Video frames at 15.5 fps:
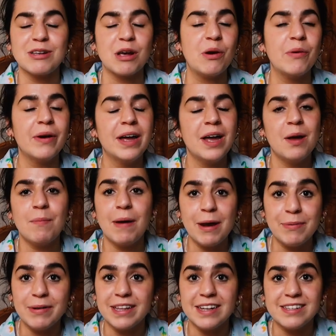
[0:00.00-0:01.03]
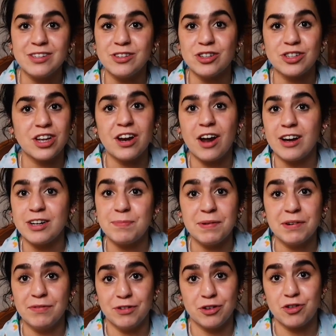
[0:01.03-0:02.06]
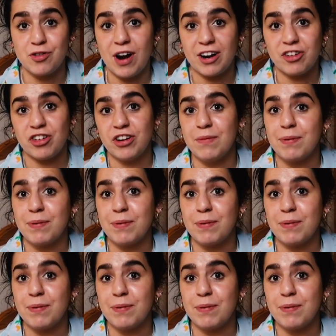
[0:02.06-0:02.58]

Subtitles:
So maybe this is just a nice bit of distraction,